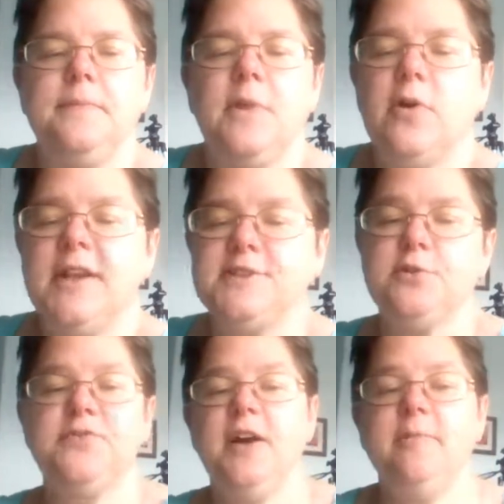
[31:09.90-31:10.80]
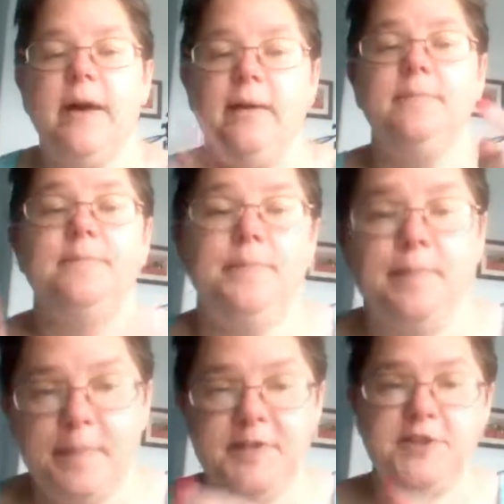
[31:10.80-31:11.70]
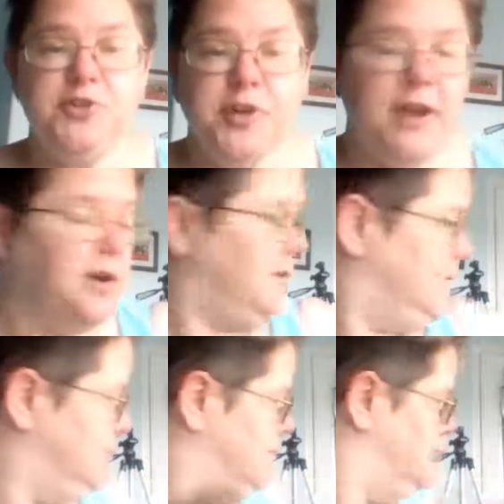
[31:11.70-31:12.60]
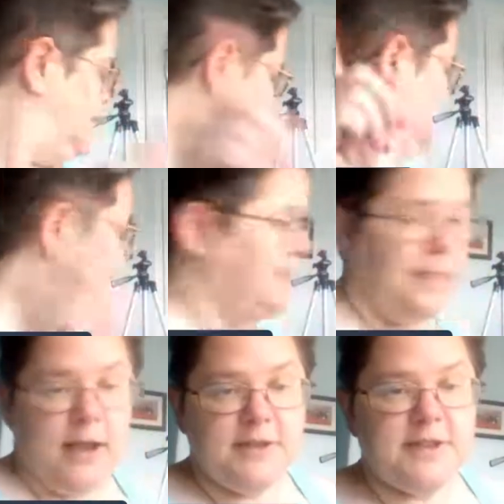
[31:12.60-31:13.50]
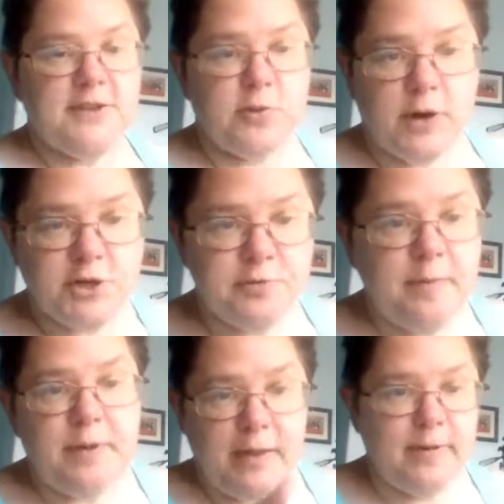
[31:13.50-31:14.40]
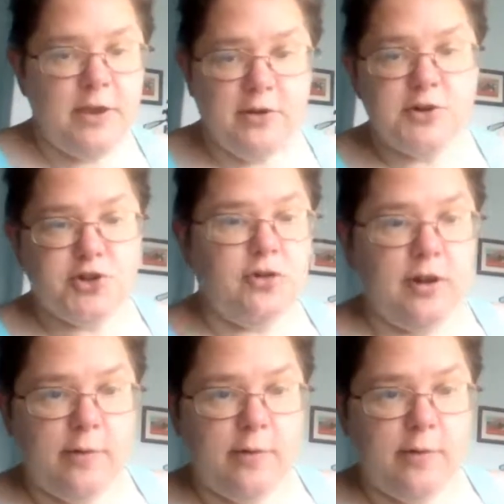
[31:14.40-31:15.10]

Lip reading: Okay, so Thelma, since you're here, I said to watch the replay, but you're a journaler.